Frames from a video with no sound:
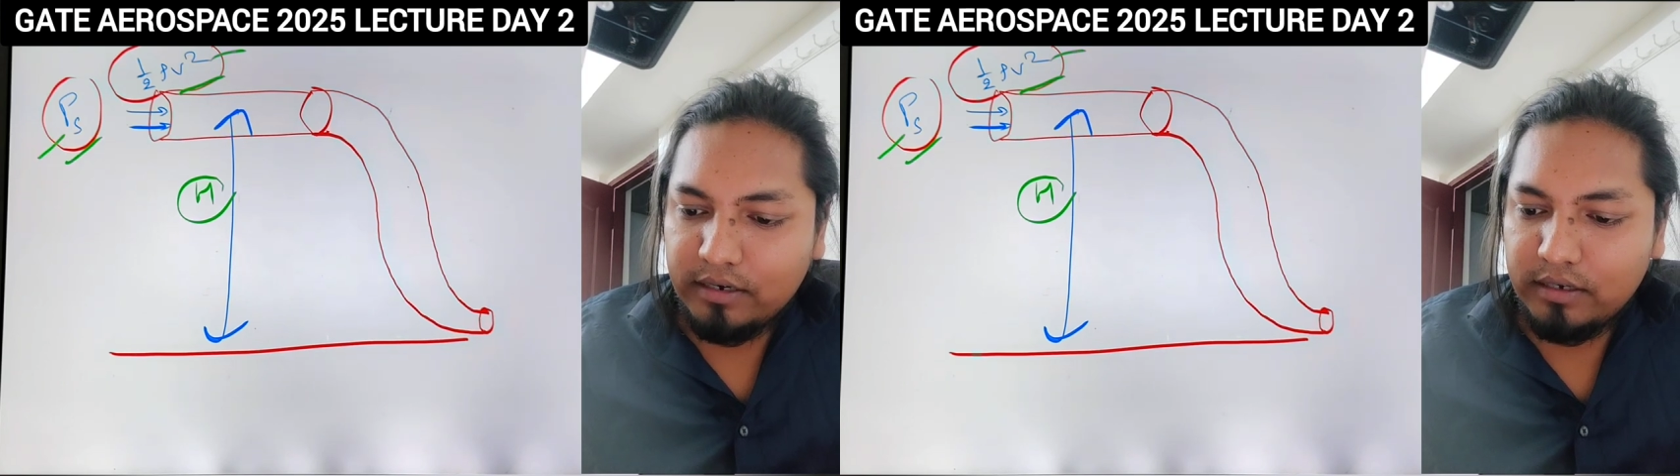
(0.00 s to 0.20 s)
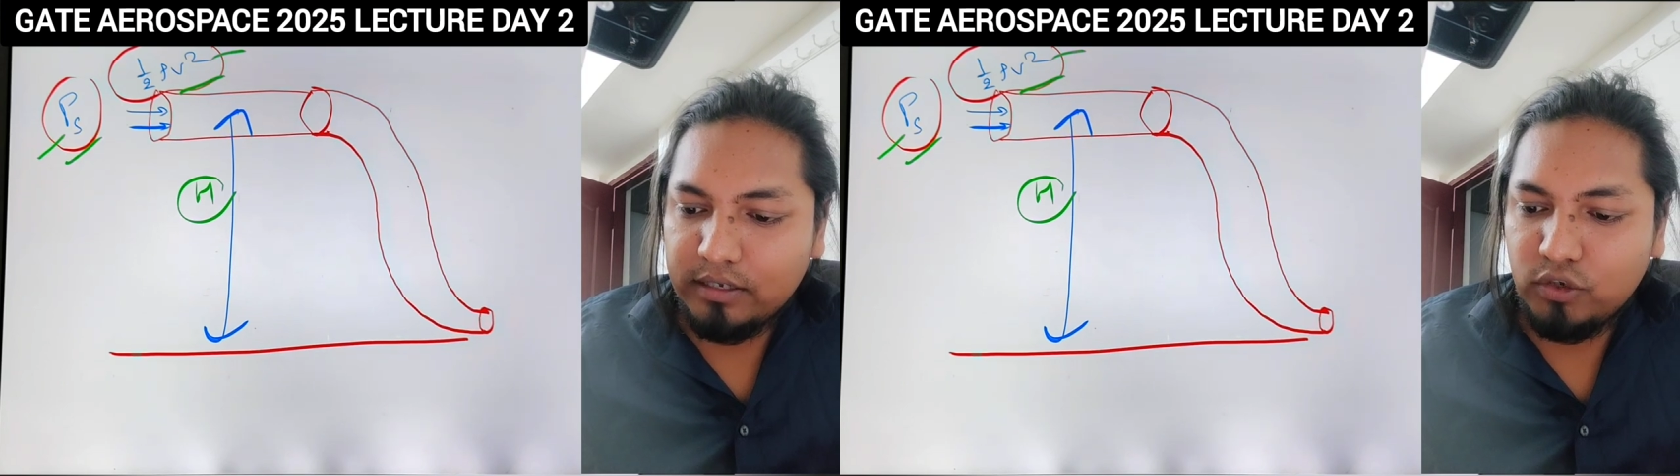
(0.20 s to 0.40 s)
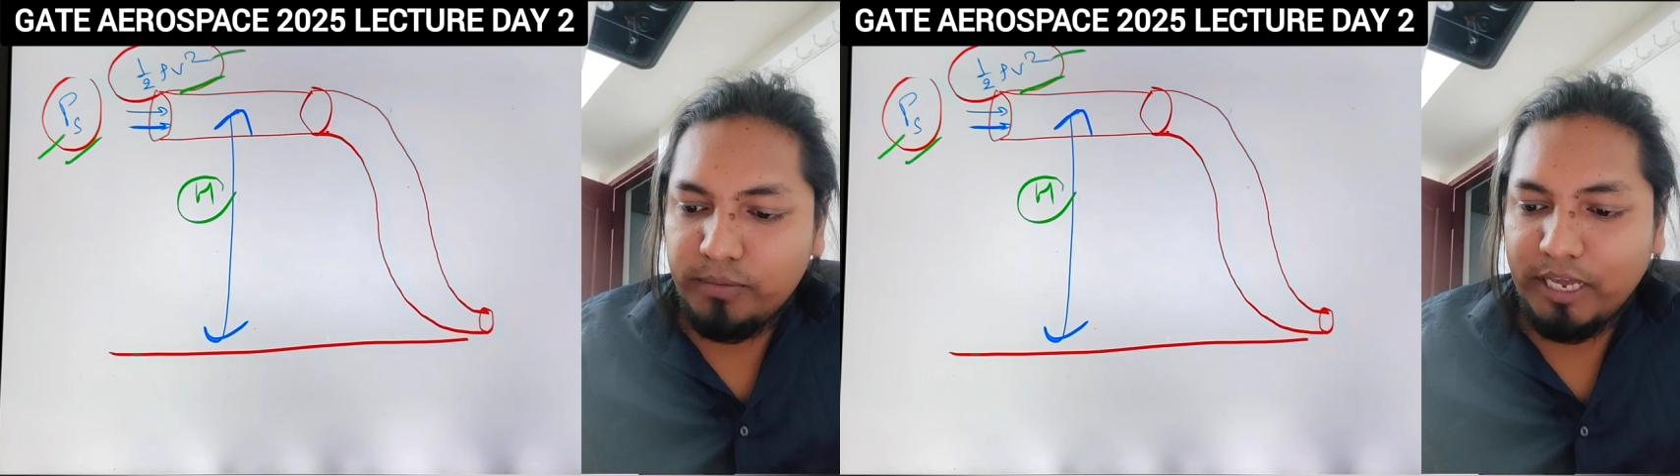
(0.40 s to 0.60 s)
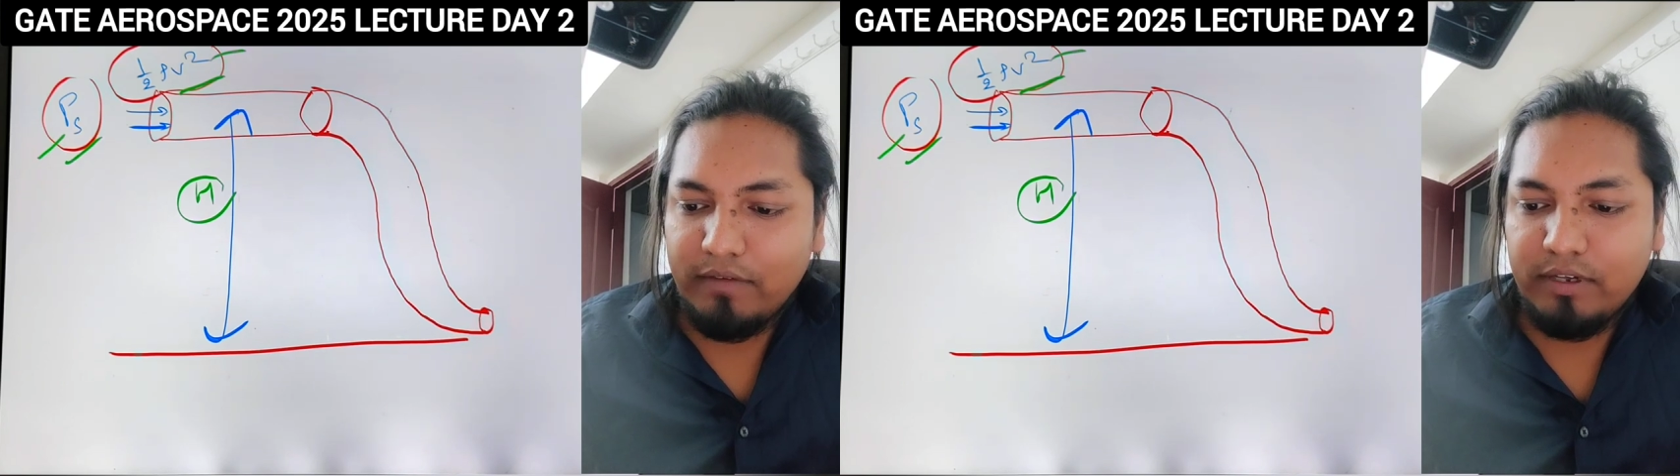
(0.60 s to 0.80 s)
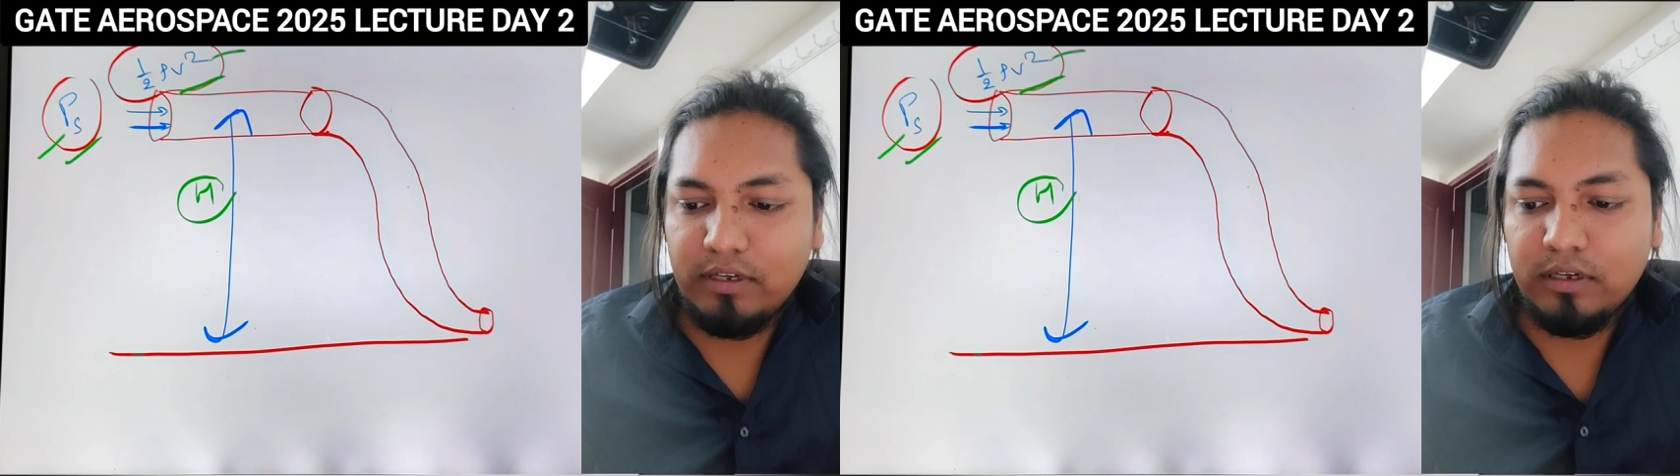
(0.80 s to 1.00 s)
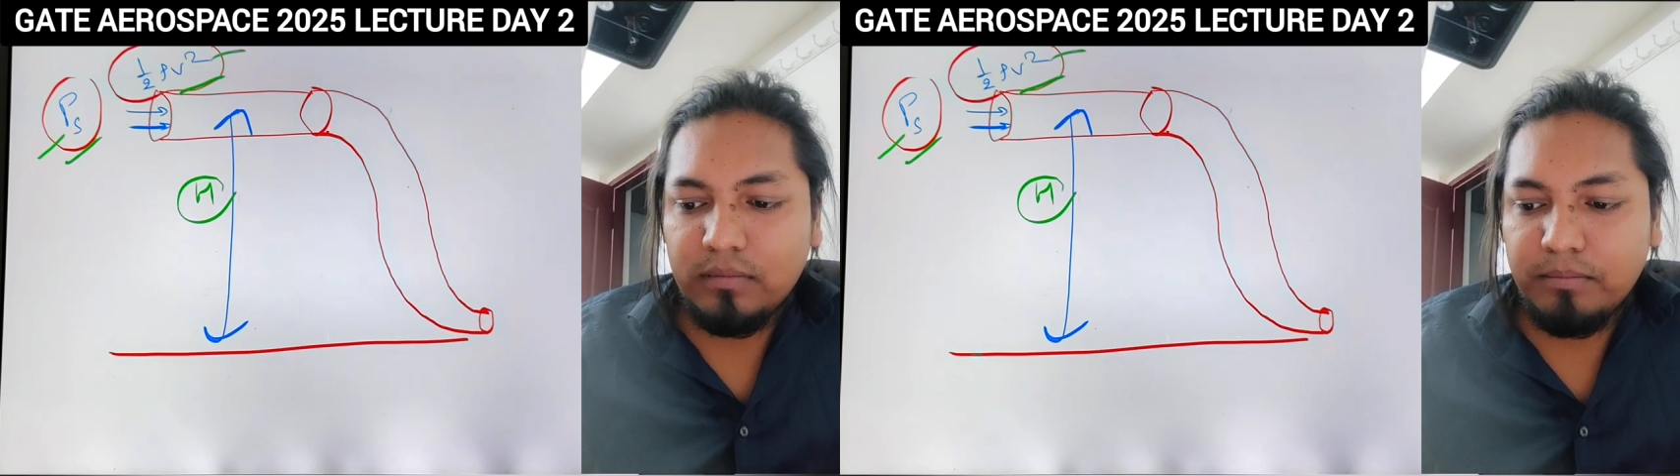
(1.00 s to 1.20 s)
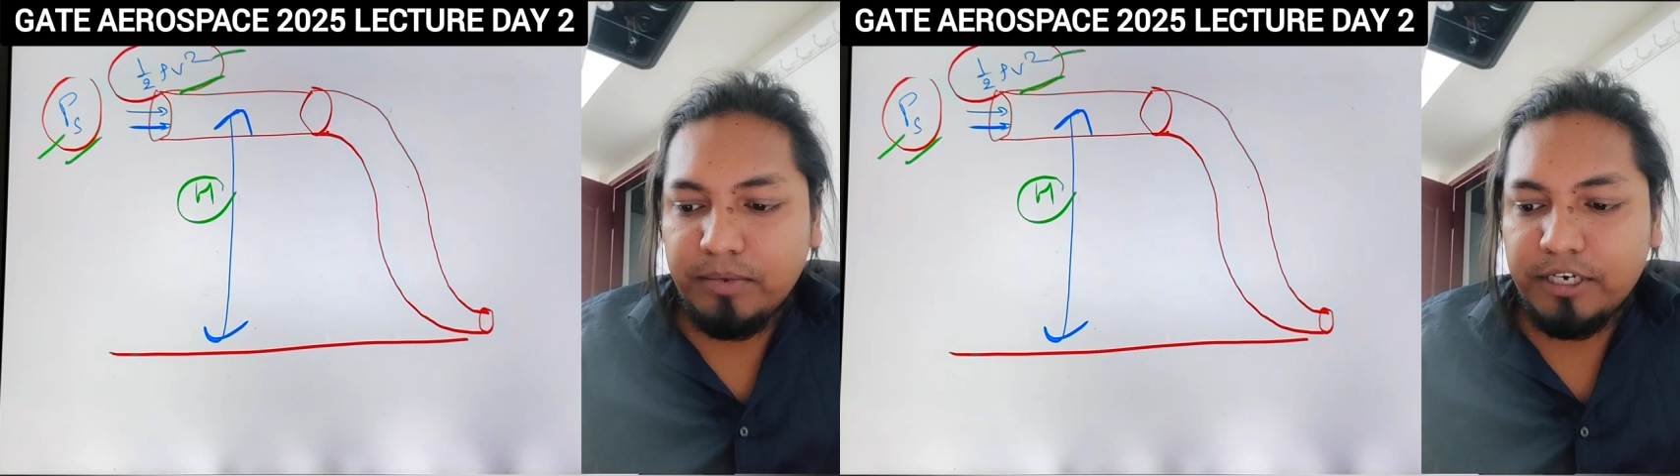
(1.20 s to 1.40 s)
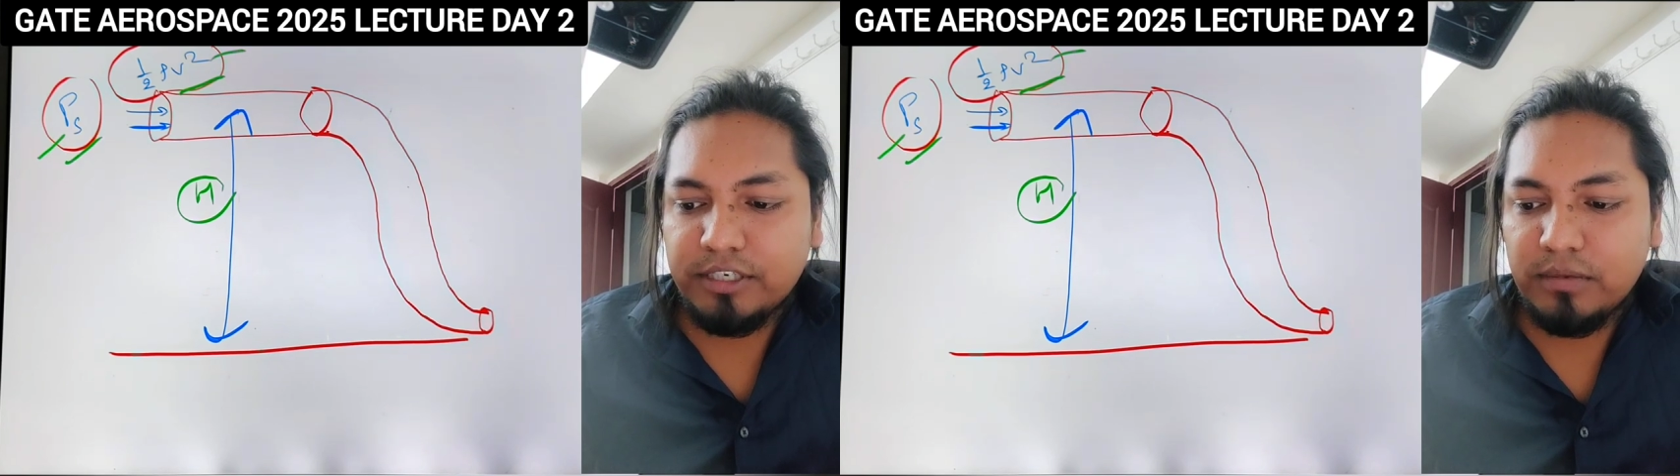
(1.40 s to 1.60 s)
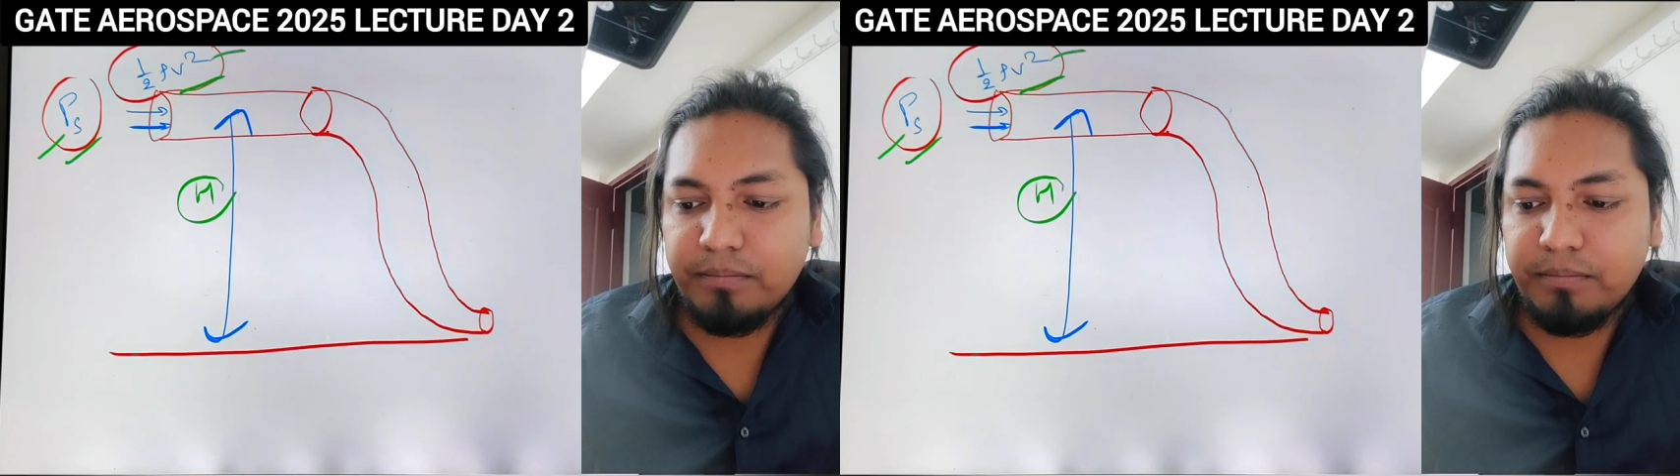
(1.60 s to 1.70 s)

you'll be having pressure